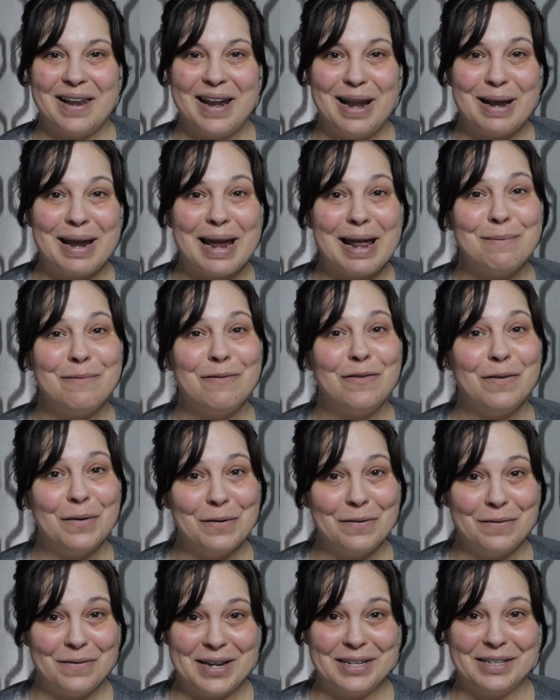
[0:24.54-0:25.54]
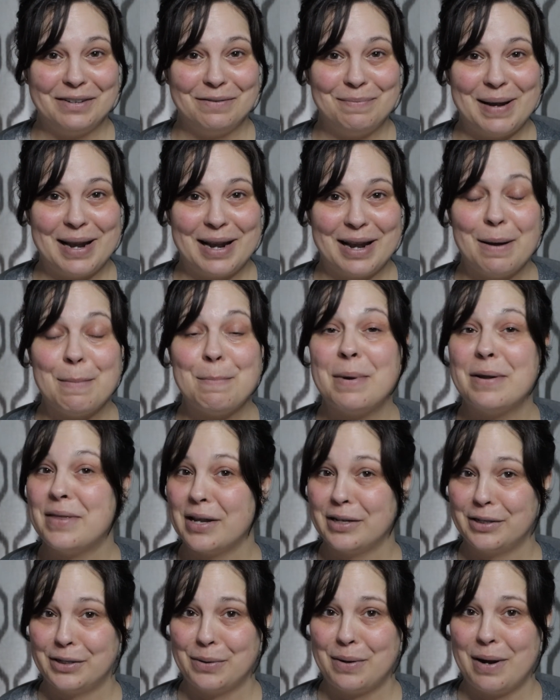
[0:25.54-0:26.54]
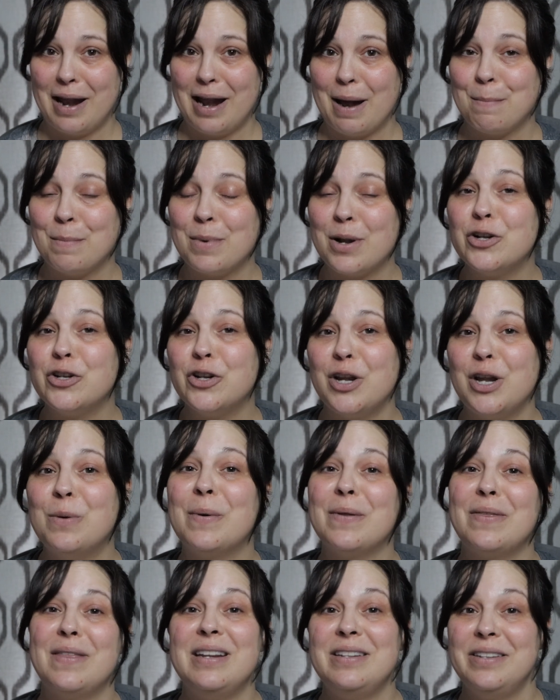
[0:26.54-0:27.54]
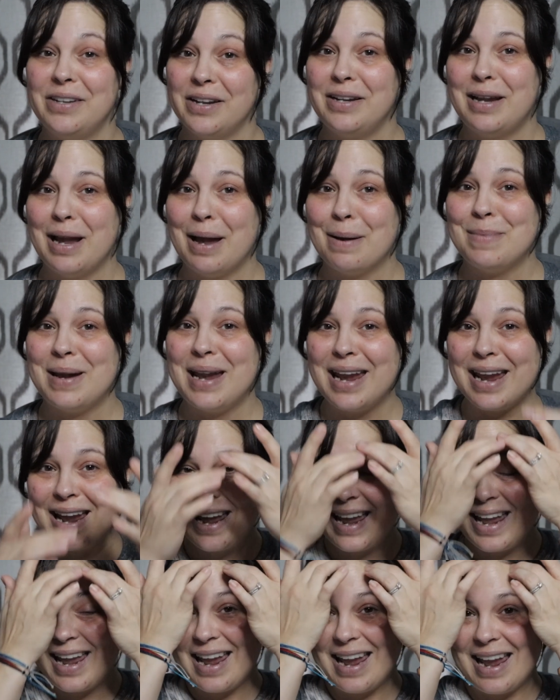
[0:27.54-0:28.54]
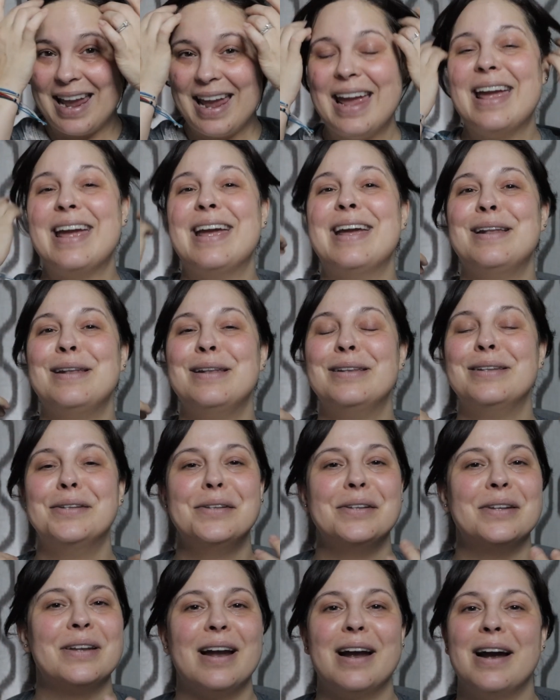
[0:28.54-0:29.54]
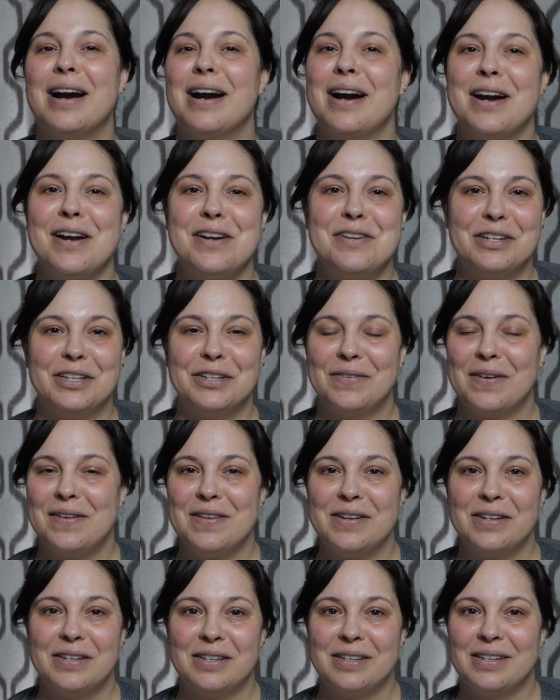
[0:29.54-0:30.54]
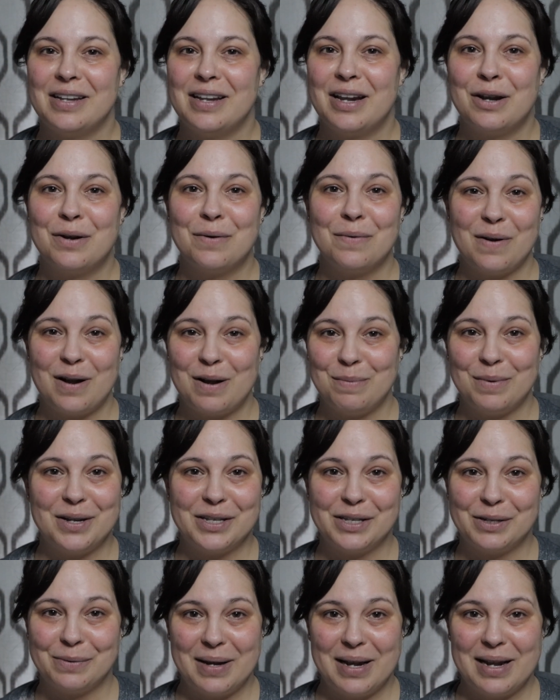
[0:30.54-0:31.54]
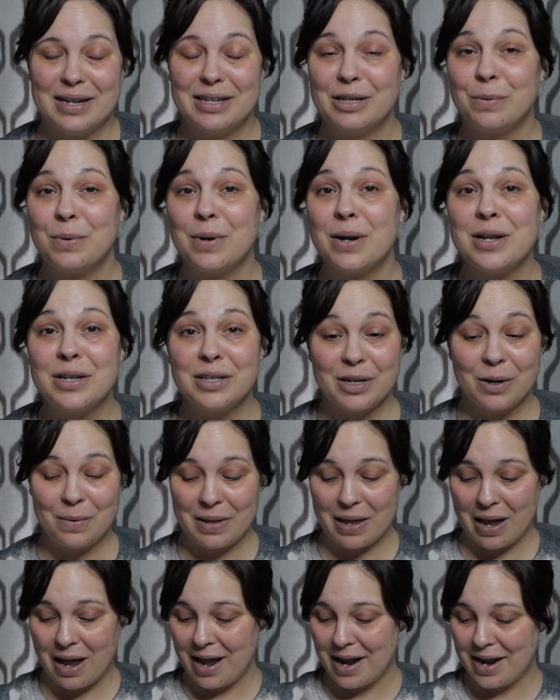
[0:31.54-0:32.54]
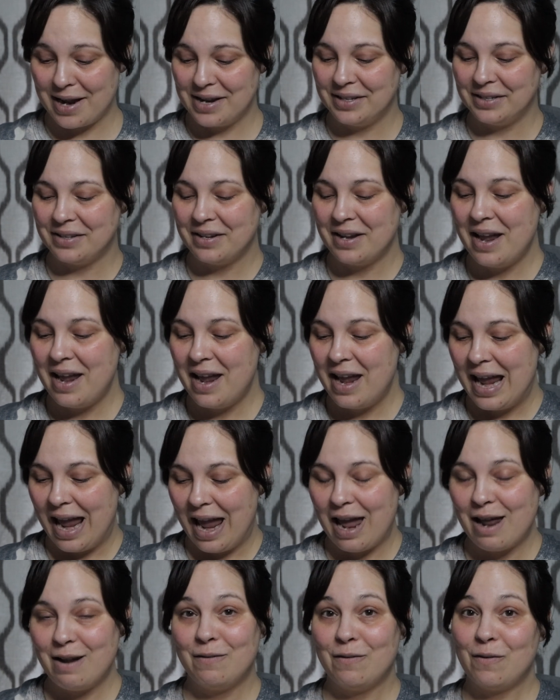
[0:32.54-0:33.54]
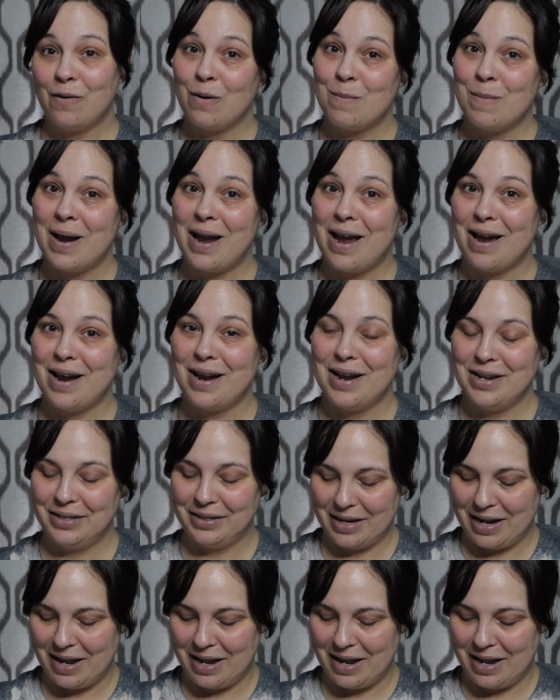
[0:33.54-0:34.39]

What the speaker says: they didn't get a full face of makeup, but that's okay. I'm going to show you what they did get me, and I just find this incredibly sweet. So we're going to start with eyes, and for my eyes,